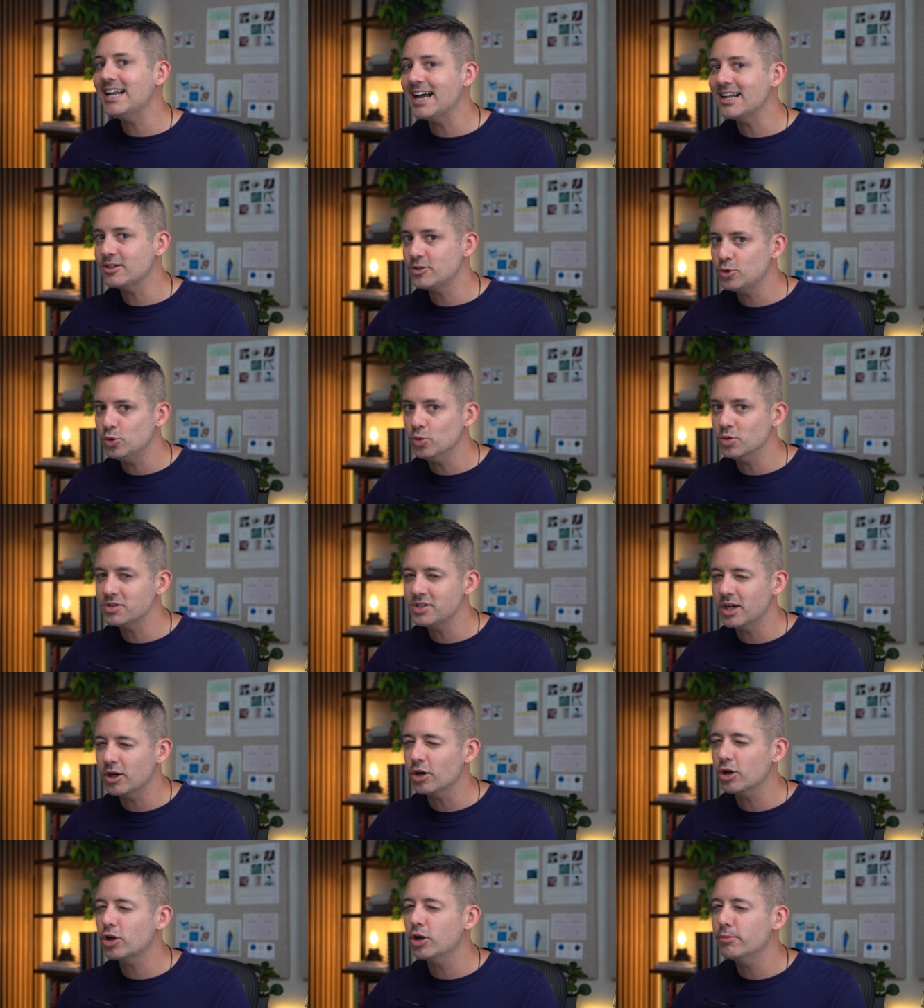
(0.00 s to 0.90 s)
not tools
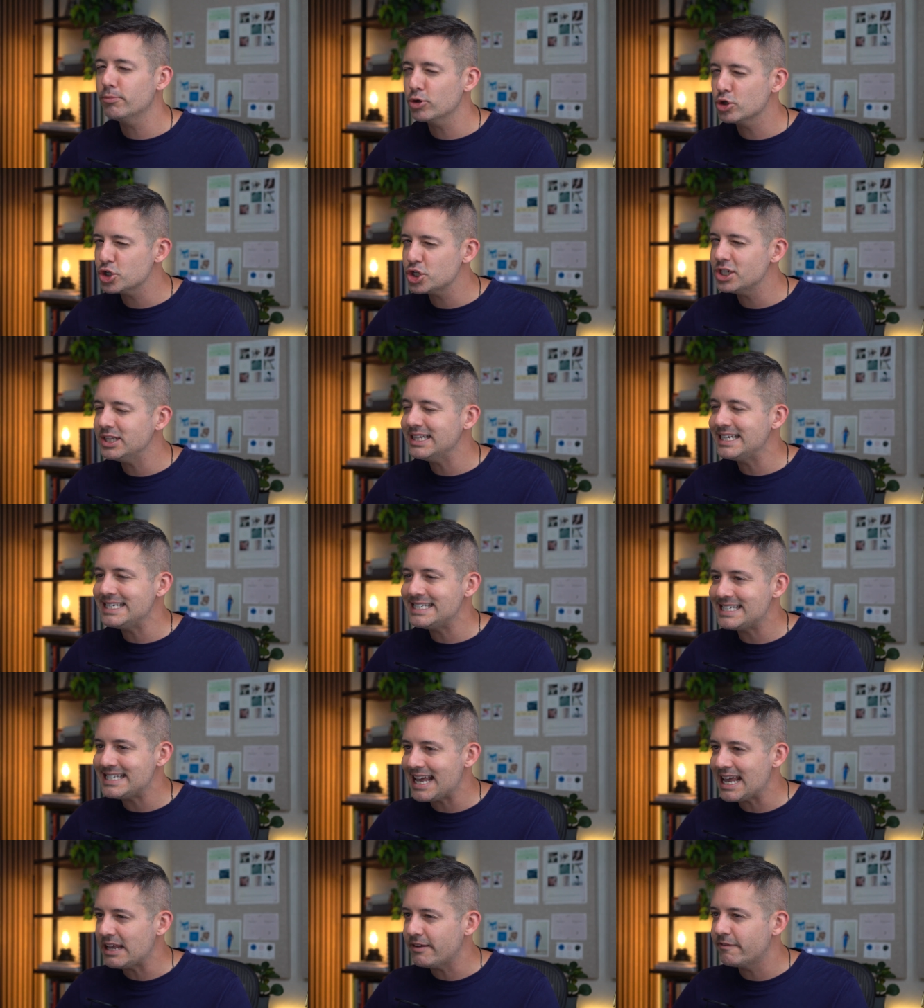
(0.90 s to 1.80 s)
that are commercially
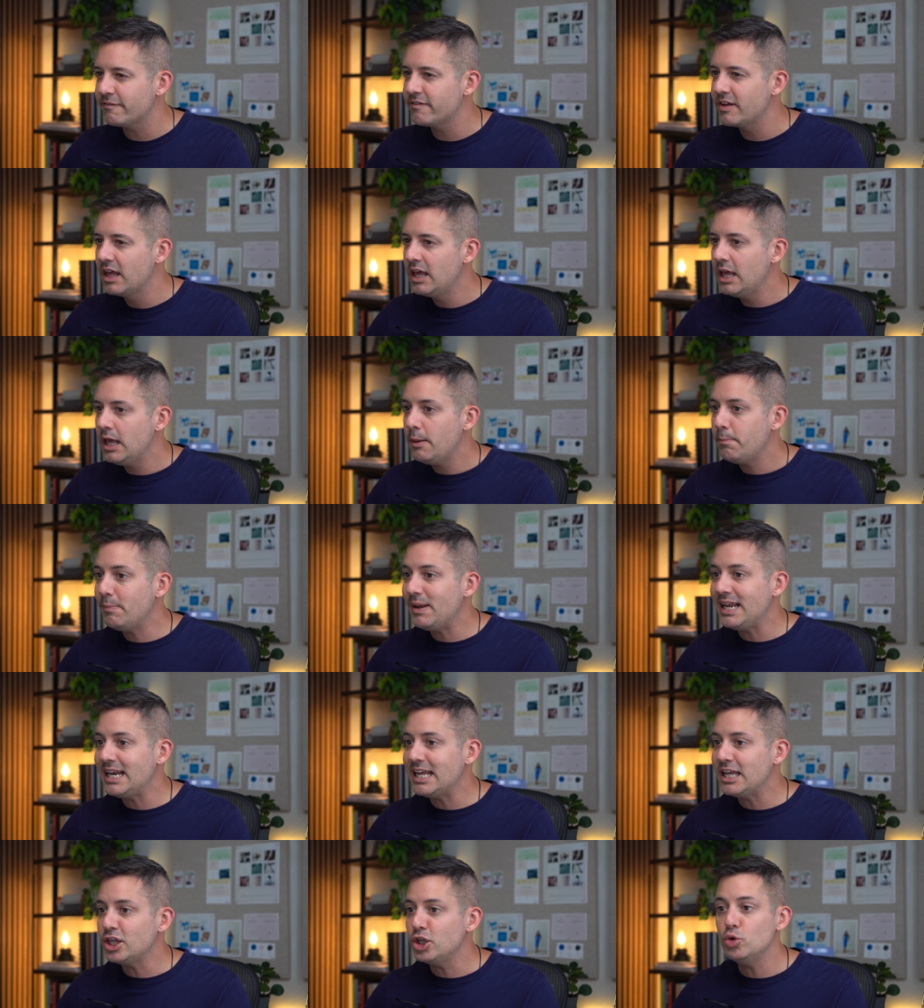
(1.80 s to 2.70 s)
safe,
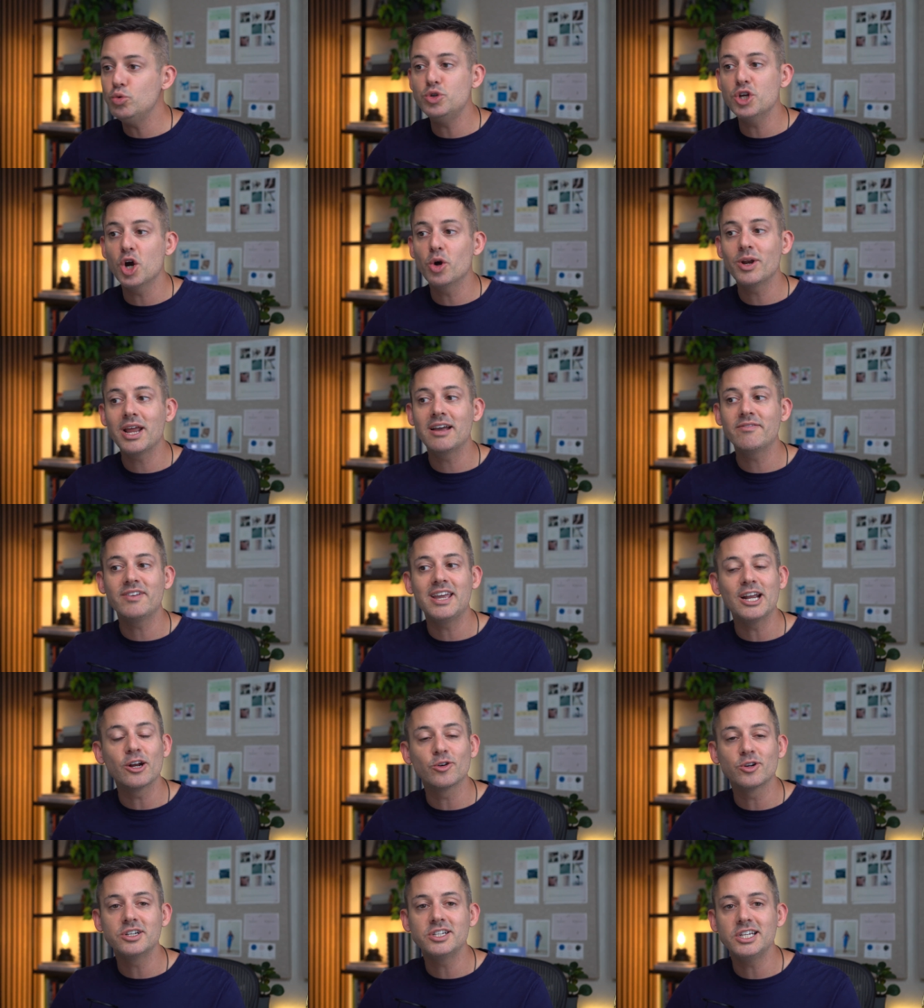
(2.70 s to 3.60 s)
meaning you don't have
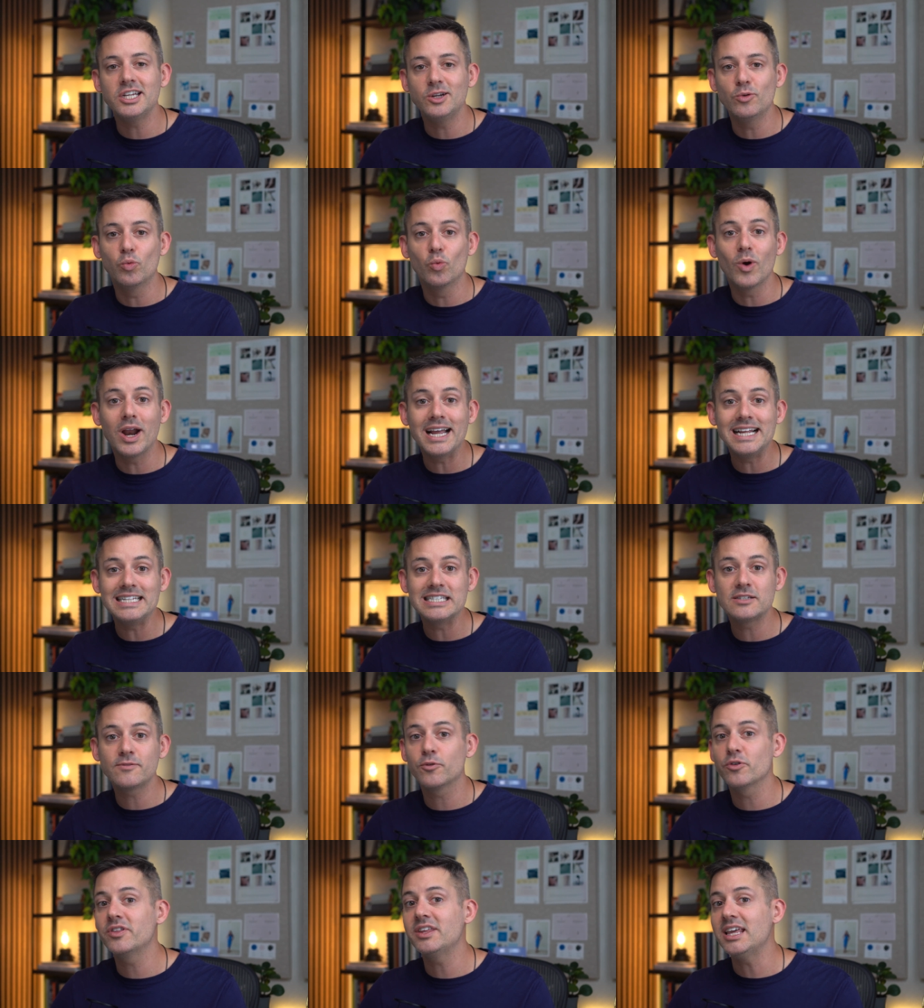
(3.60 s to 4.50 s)
guaranteed
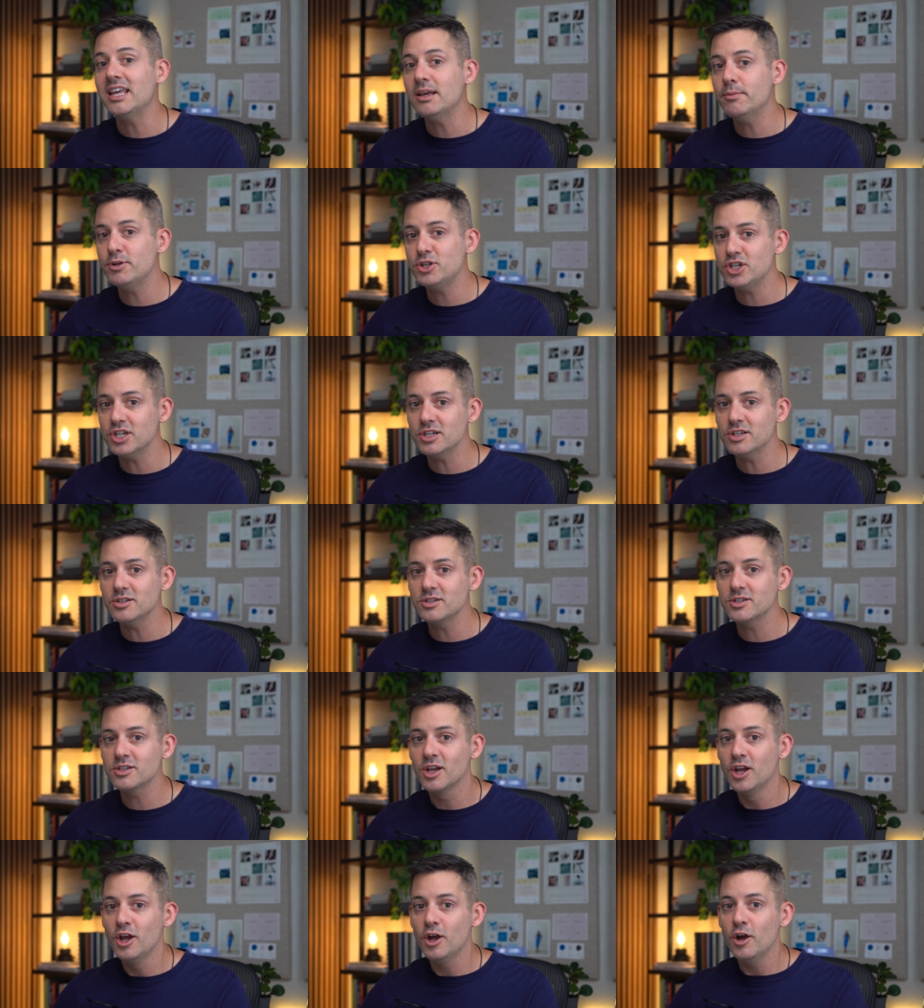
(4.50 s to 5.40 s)
rights for the
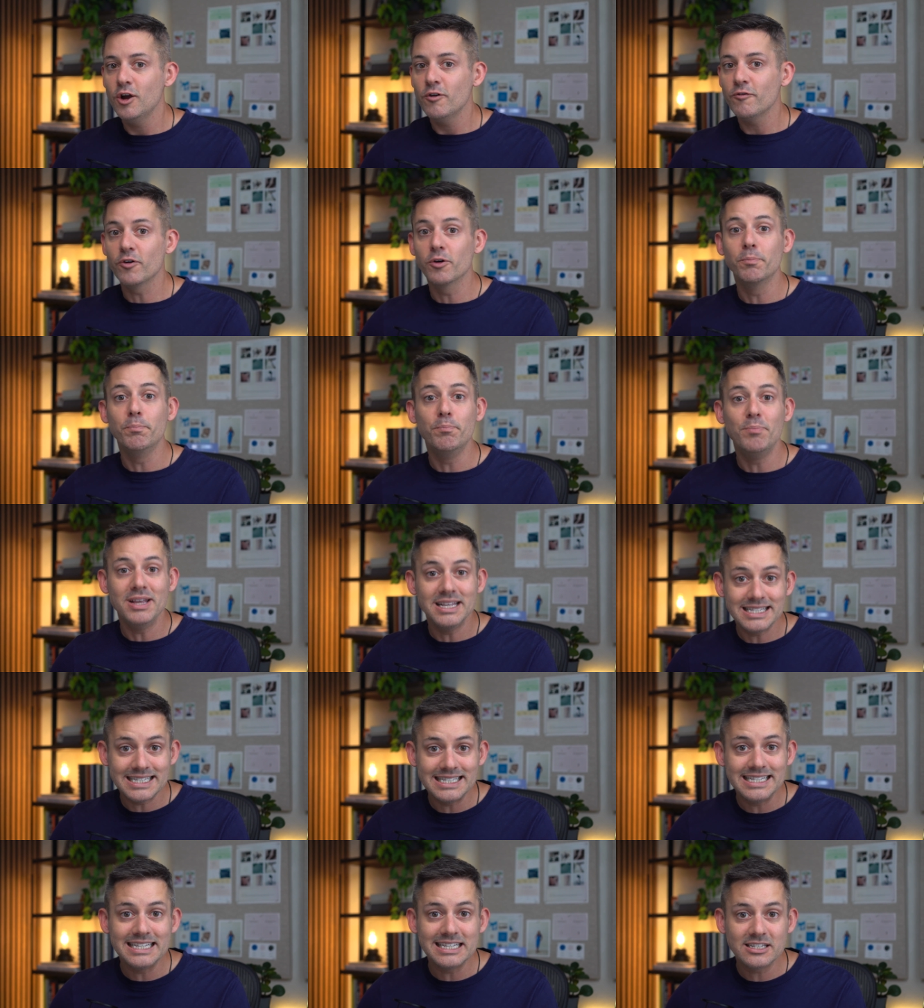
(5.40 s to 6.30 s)
images for
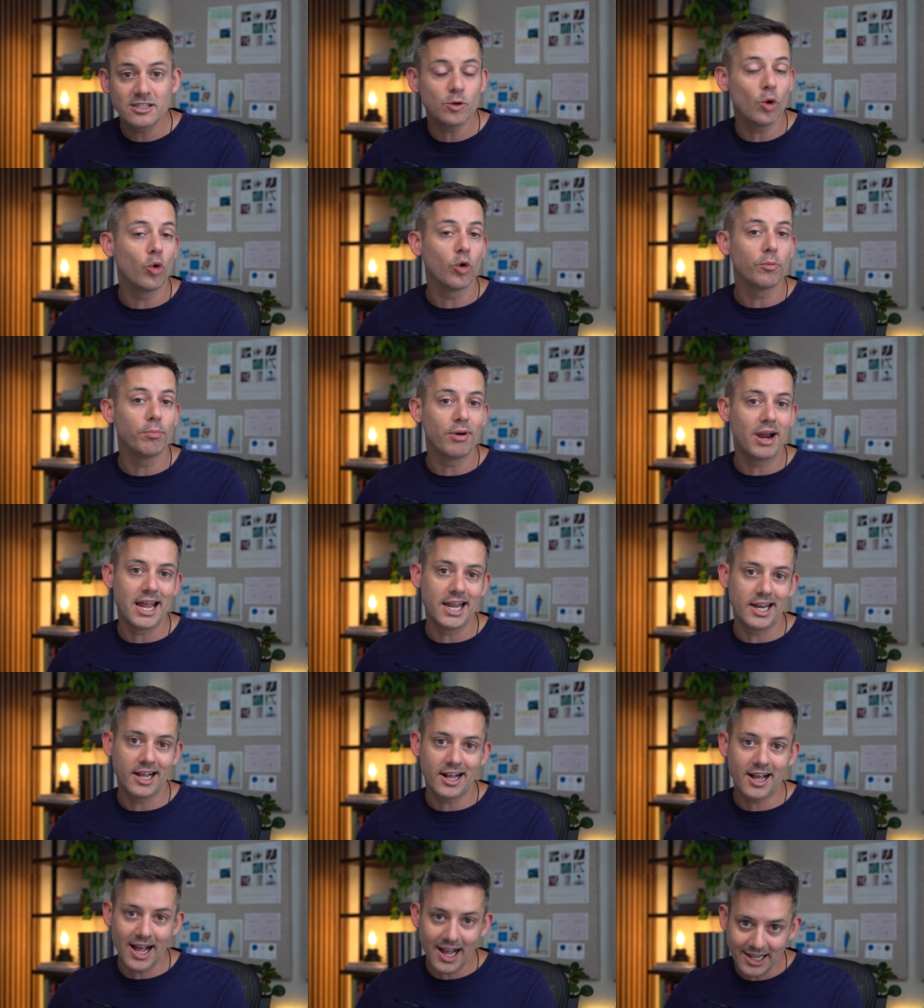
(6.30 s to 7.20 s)
business or
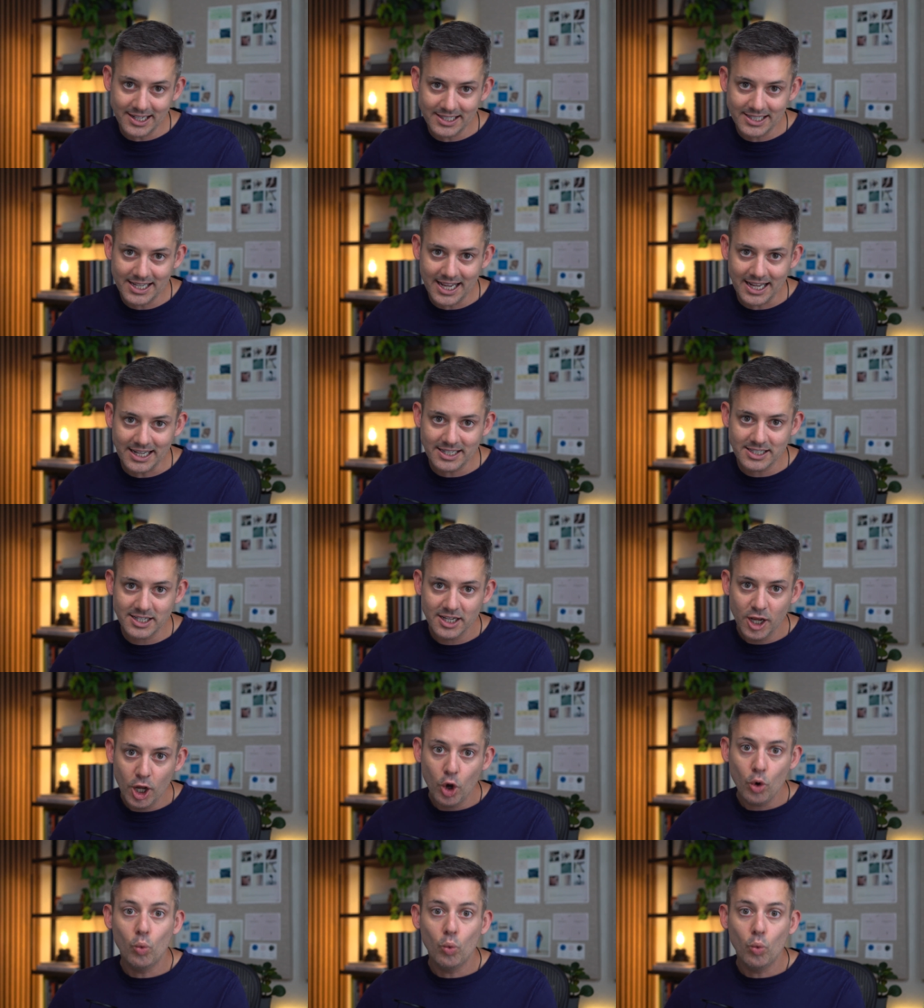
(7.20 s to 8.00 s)
branded content.